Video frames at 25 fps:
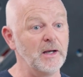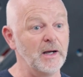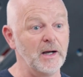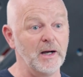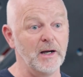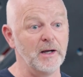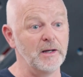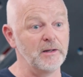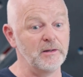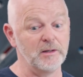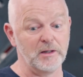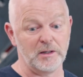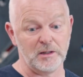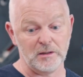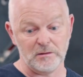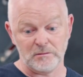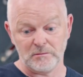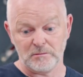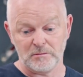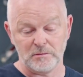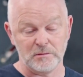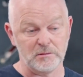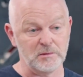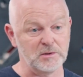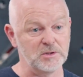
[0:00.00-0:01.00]
and it can
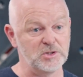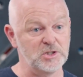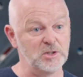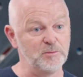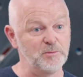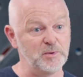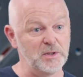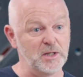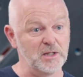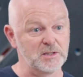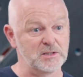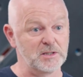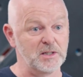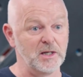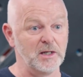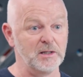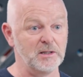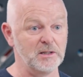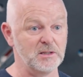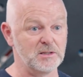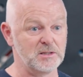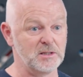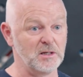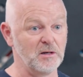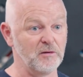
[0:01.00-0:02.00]
GPS guide
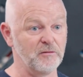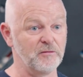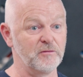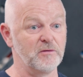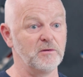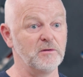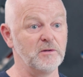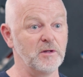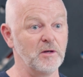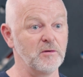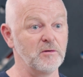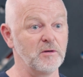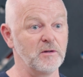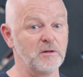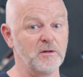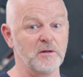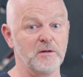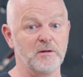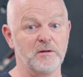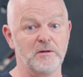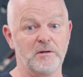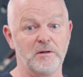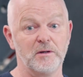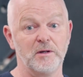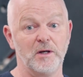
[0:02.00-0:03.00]
itself down to
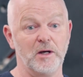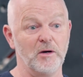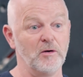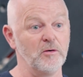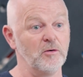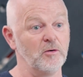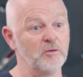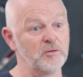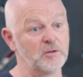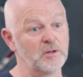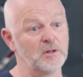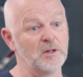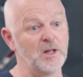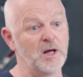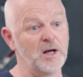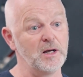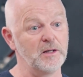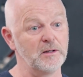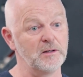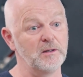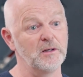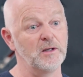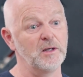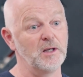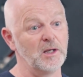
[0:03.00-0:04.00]
onto
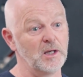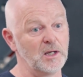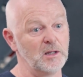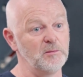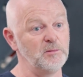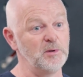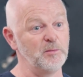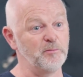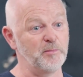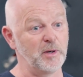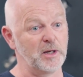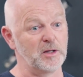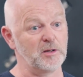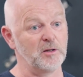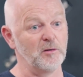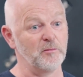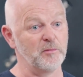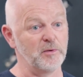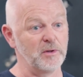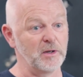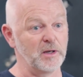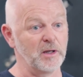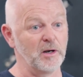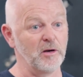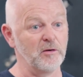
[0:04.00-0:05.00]
land. It can be picked up
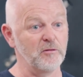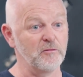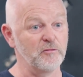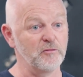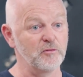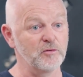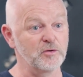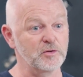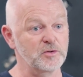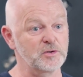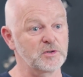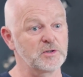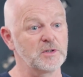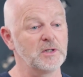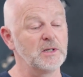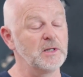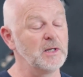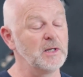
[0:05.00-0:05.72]
by the ground force